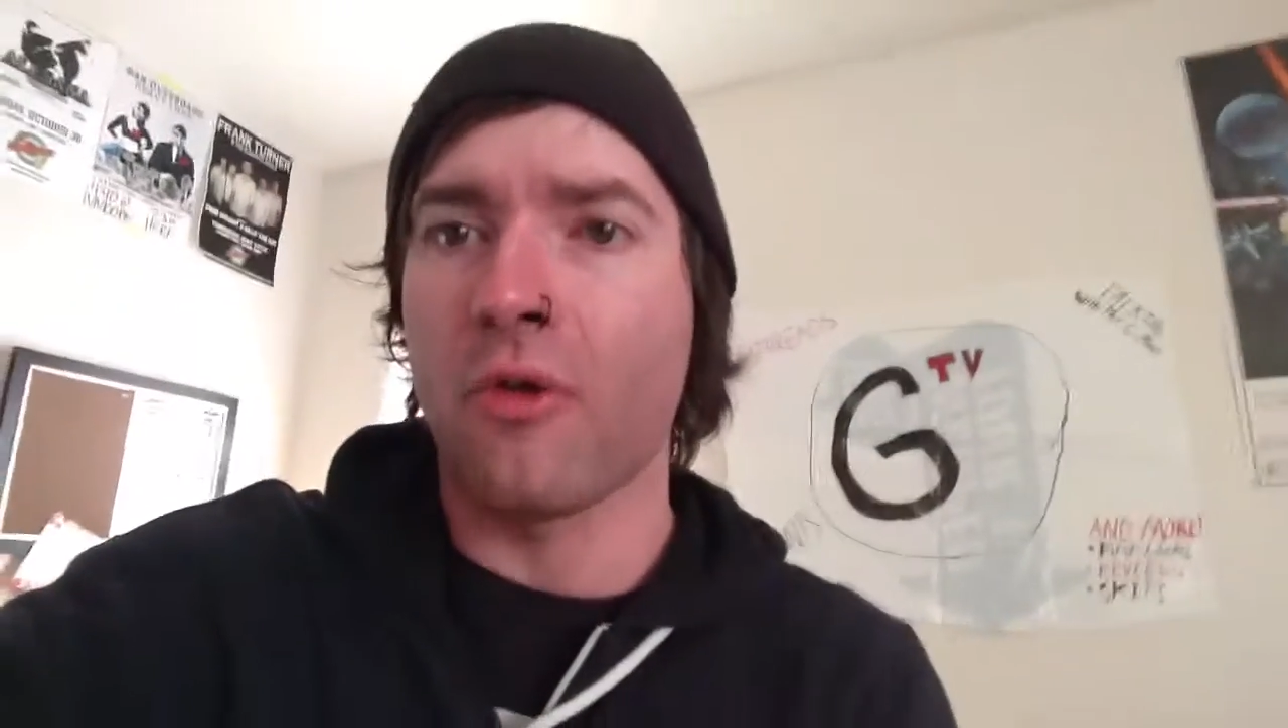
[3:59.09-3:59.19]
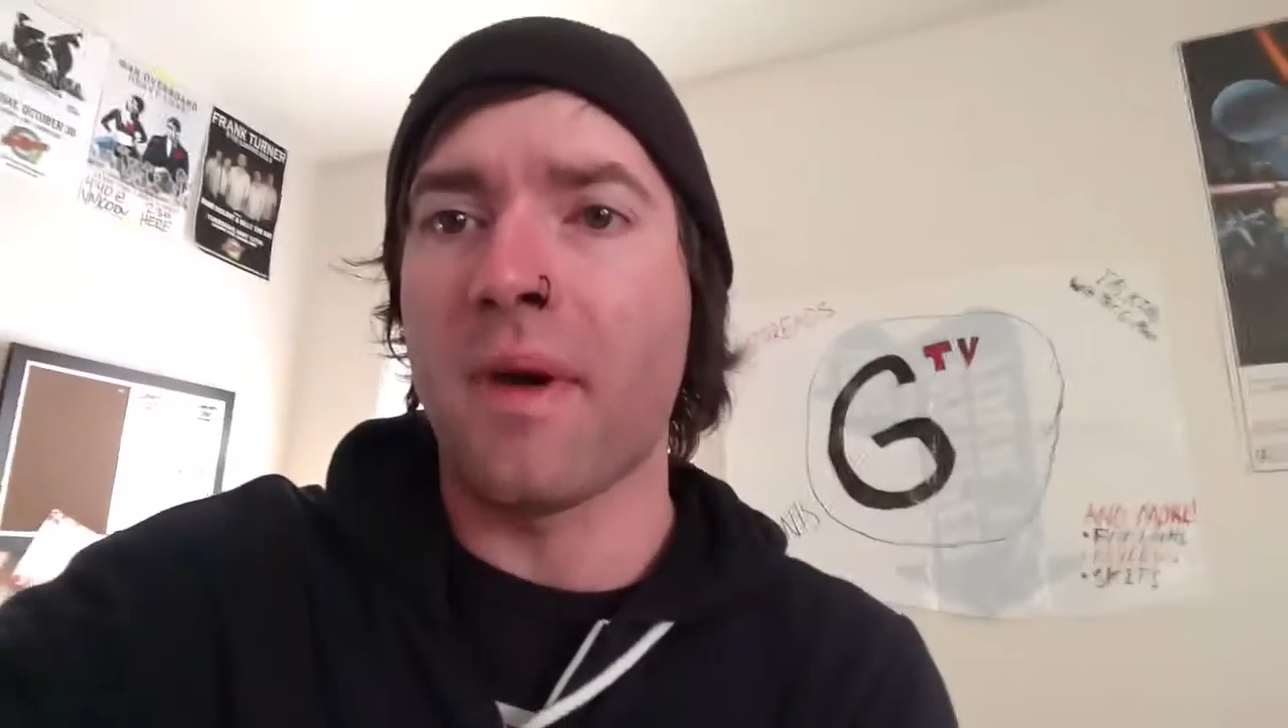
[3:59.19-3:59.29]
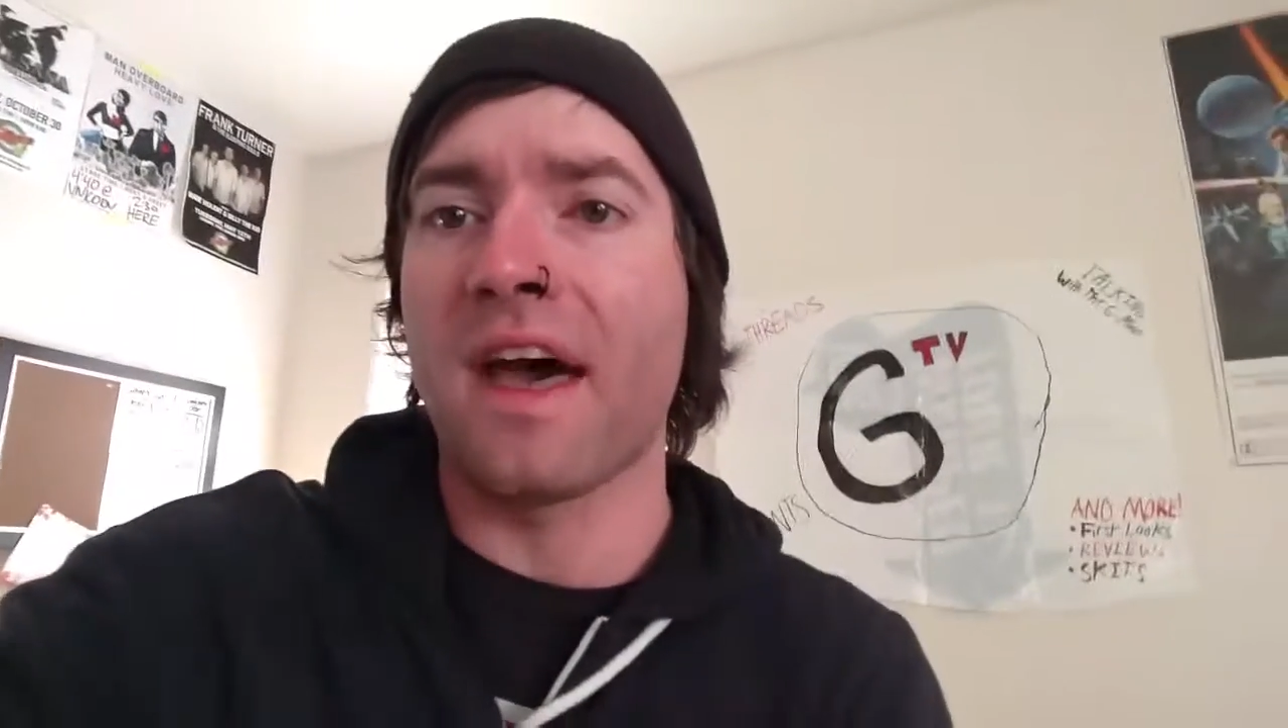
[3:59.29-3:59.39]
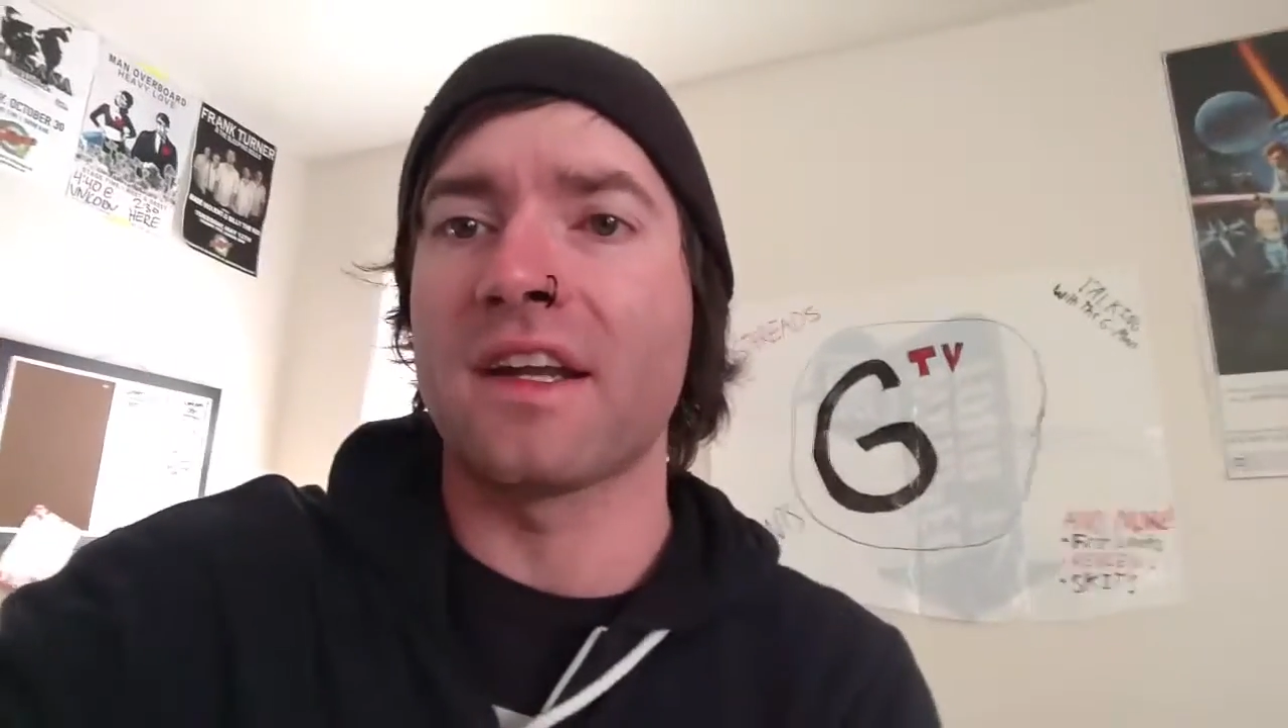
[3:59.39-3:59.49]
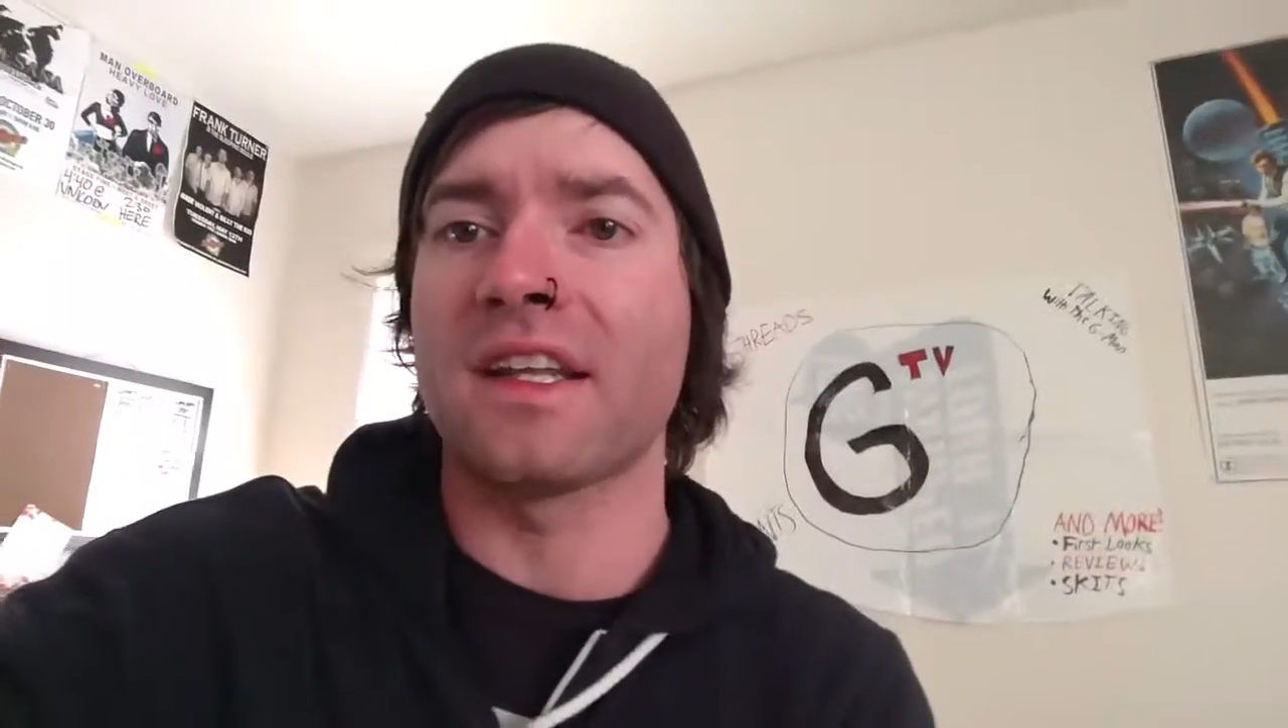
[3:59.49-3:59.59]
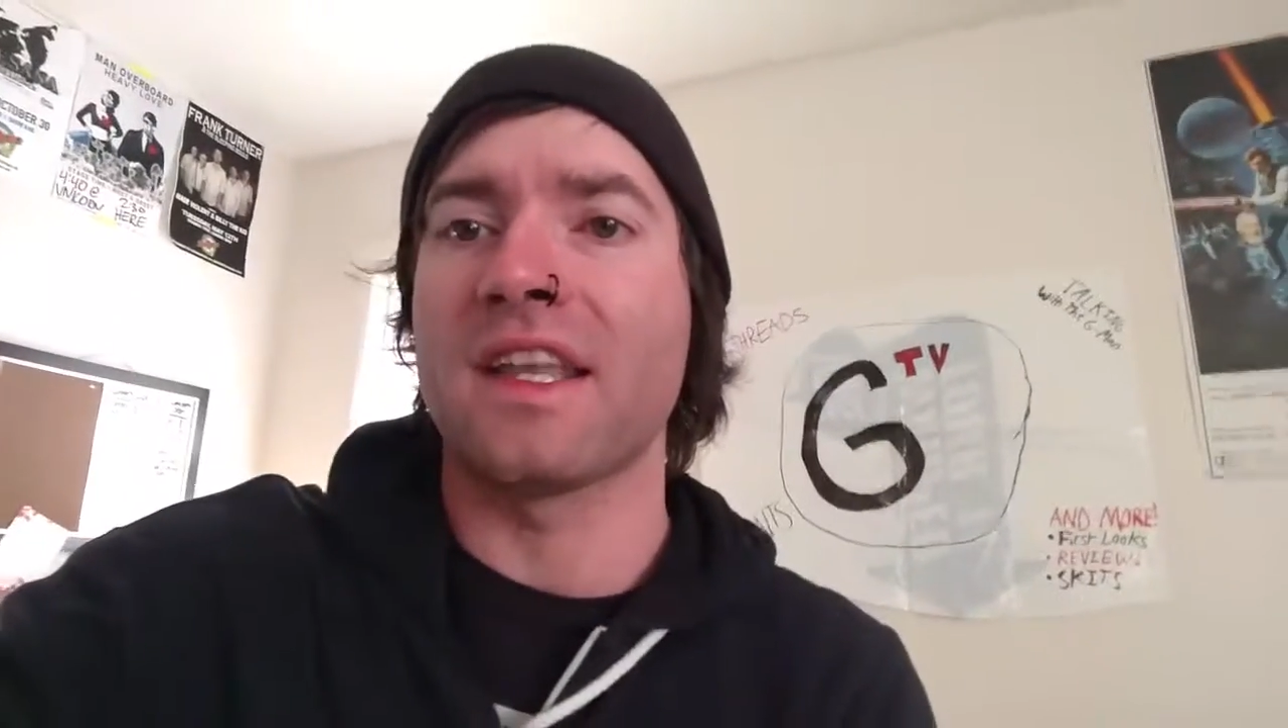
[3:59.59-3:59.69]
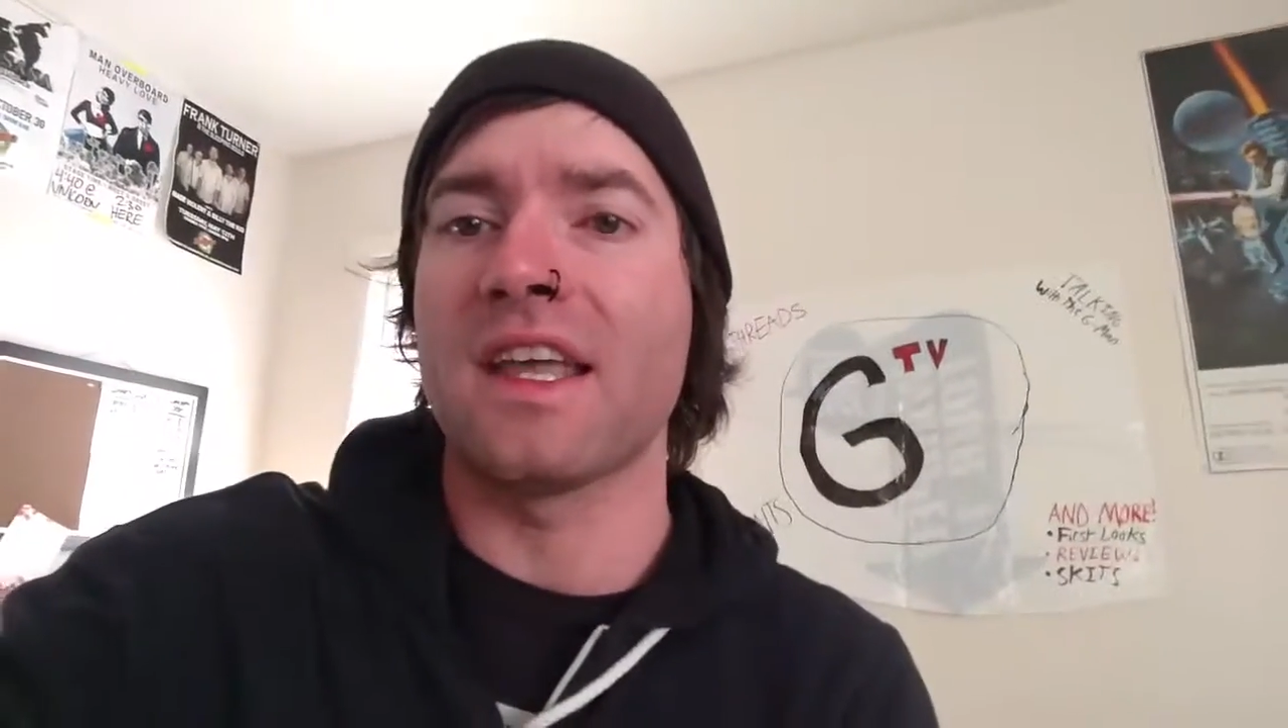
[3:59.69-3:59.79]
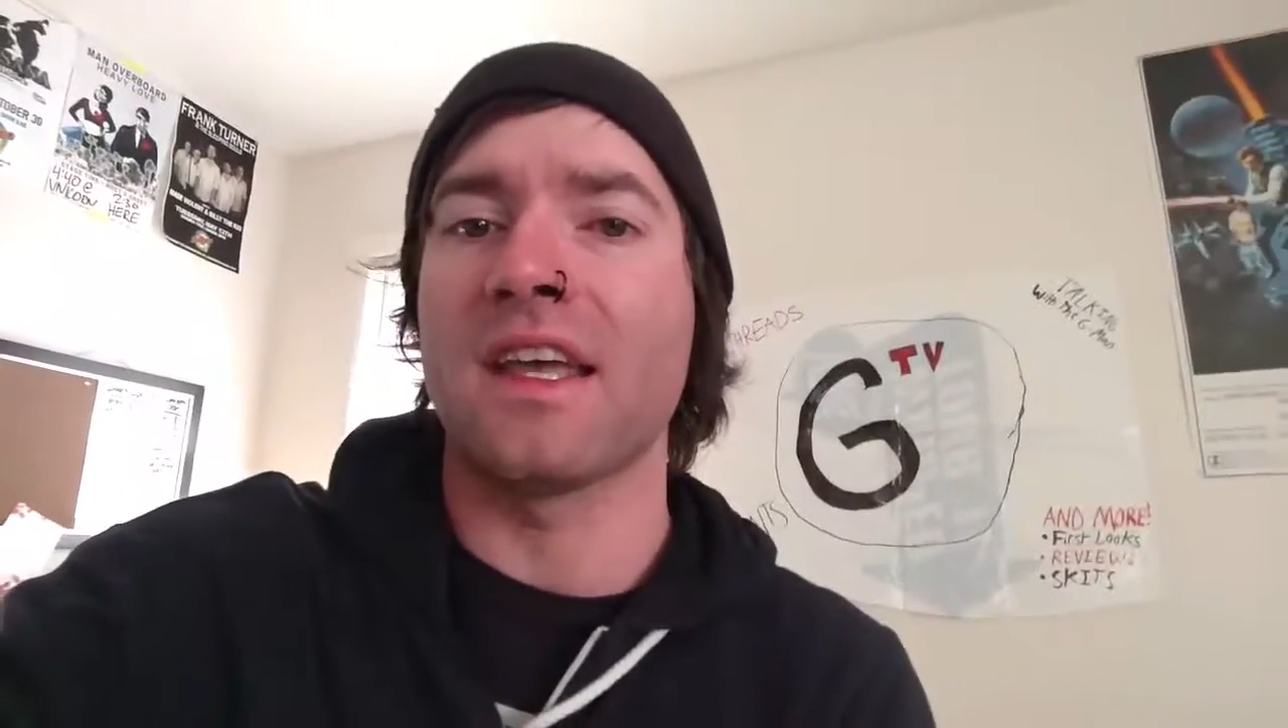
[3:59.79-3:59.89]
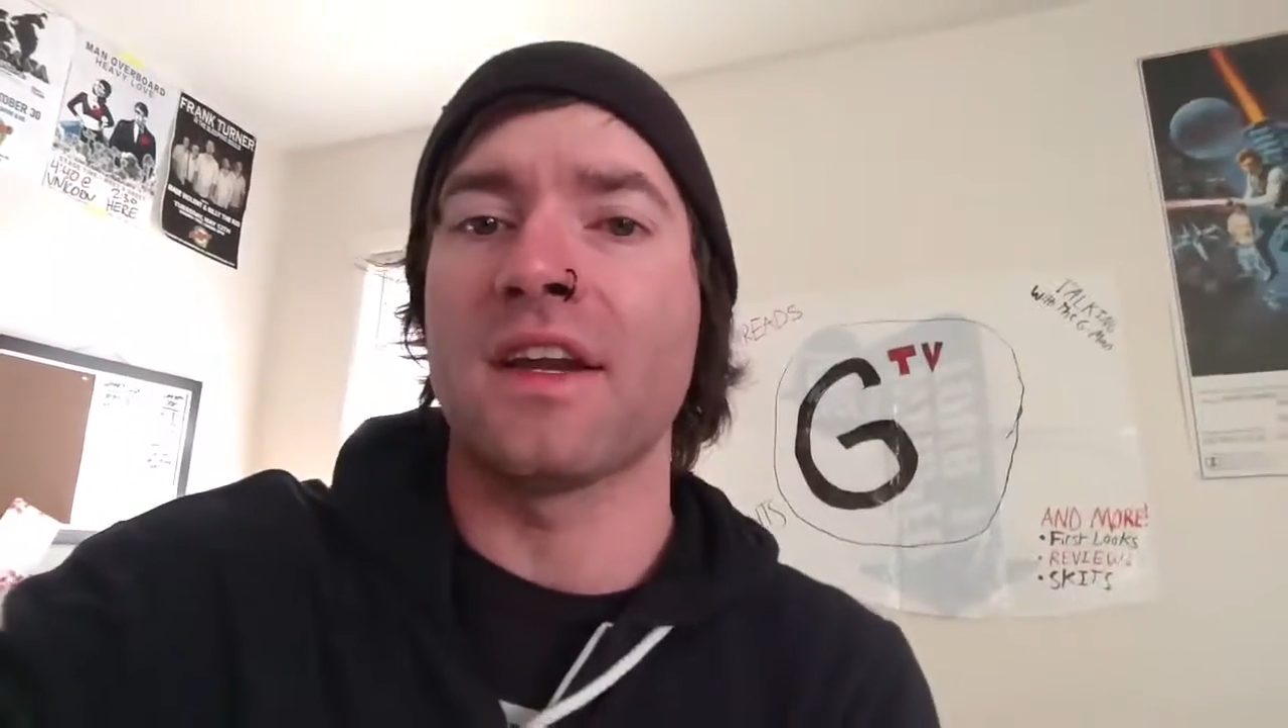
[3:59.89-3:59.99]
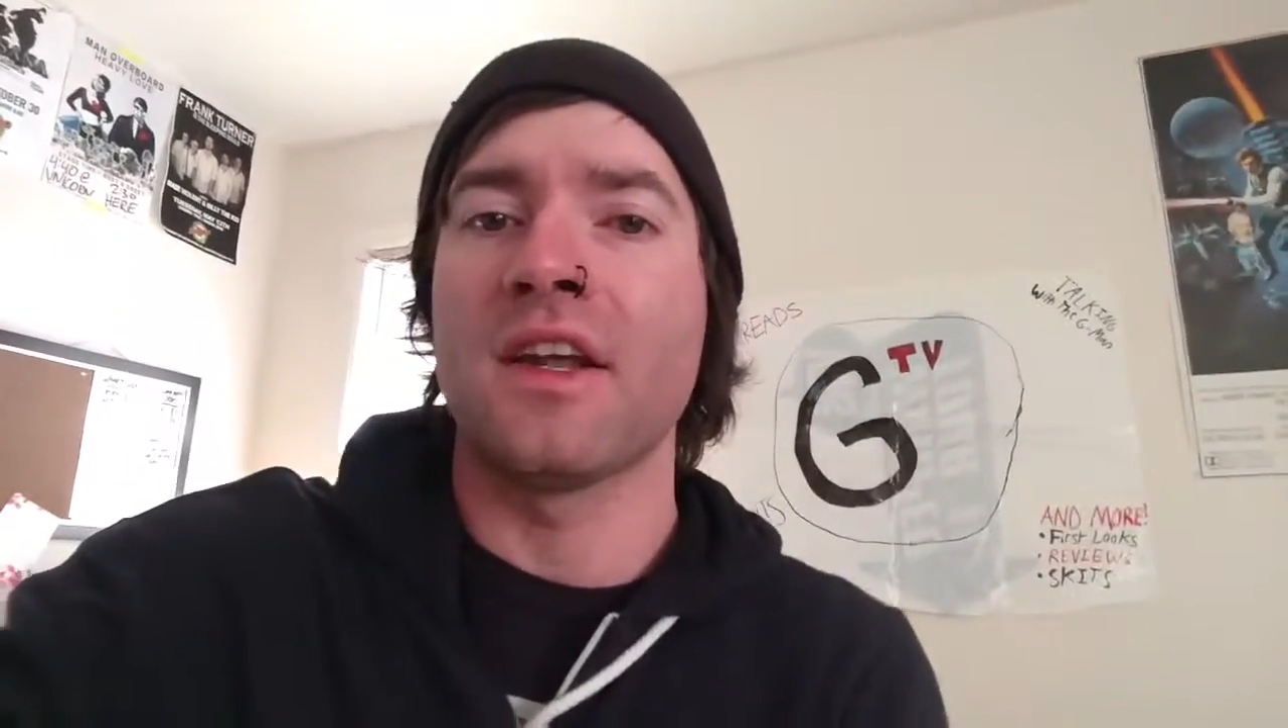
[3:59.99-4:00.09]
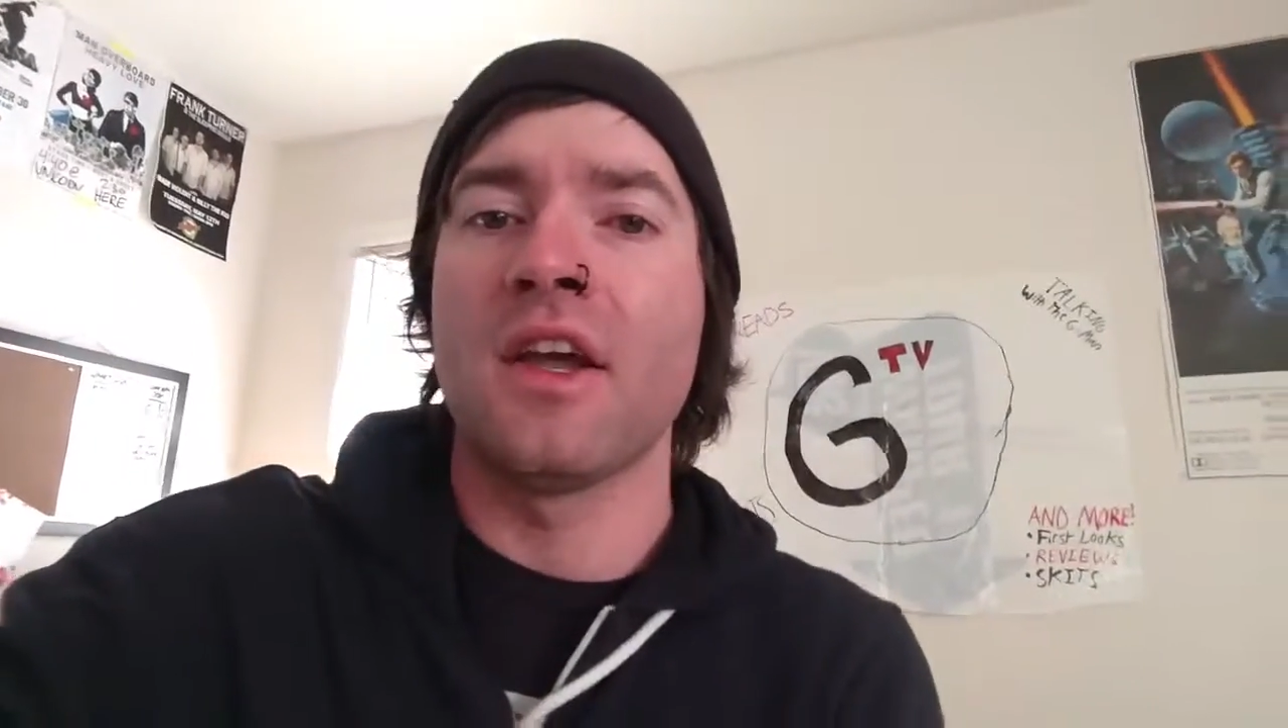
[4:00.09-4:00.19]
about it again.